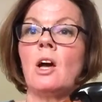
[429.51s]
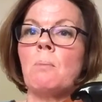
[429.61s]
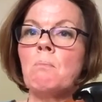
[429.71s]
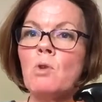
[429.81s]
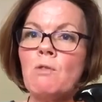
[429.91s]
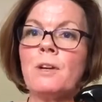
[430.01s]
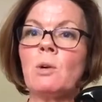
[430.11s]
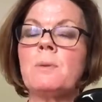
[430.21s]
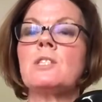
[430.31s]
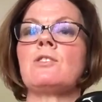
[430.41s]
Moving
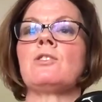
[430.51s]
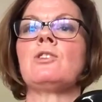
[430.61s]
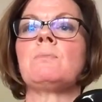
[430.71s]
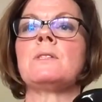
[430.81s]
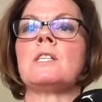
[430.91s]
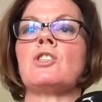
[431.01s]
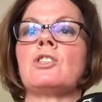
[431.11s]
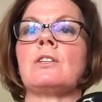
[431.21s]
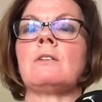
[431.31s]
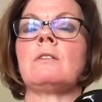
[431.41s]
up into third
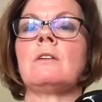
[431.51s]
position.